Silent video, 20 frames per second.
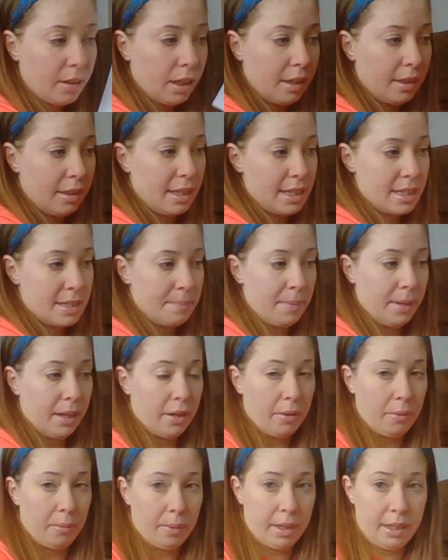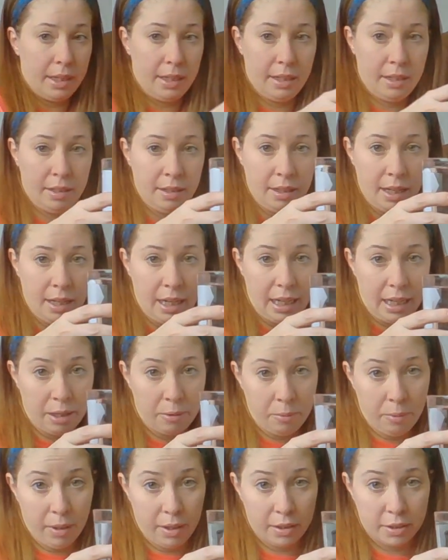this bigger one, it
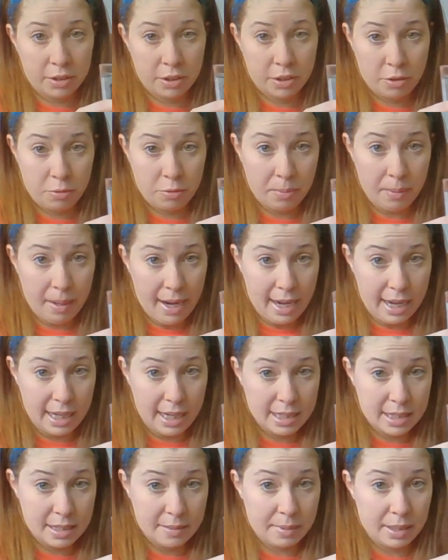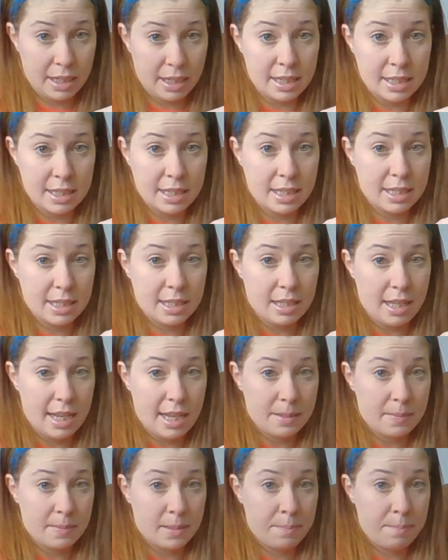worked great because this
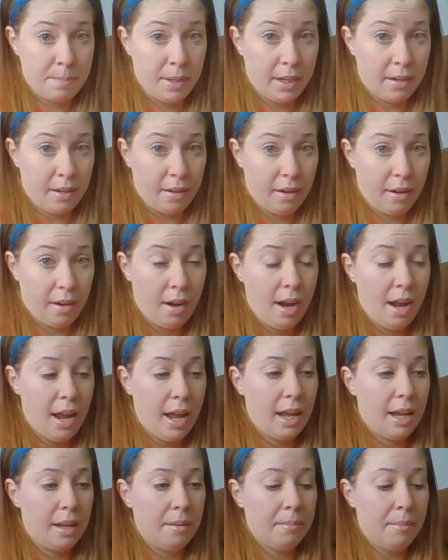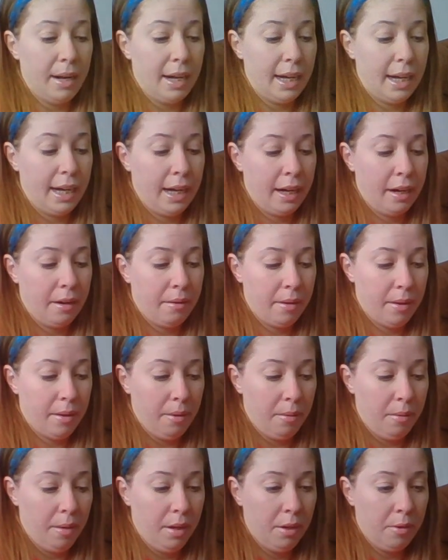glass was bigger and my
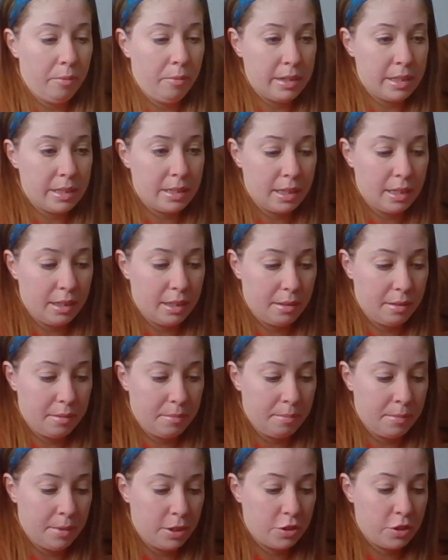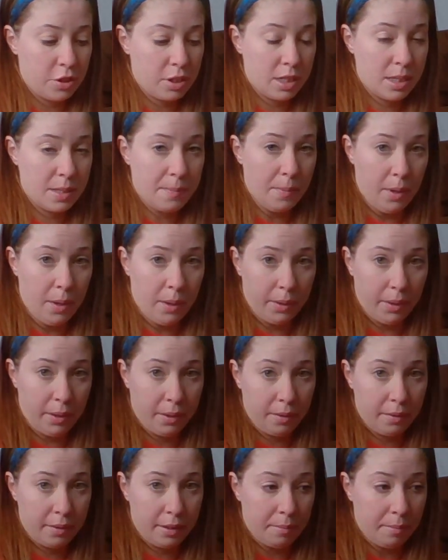arrow was much
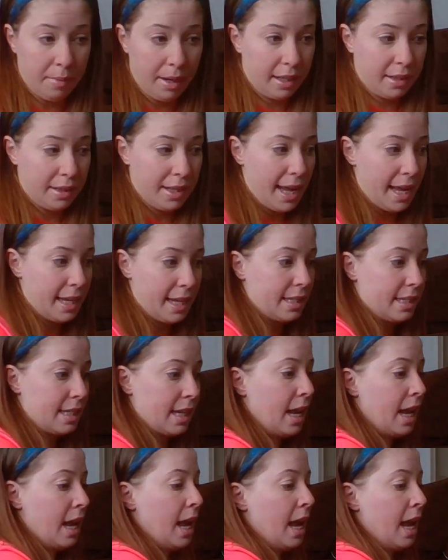smaller than my glass.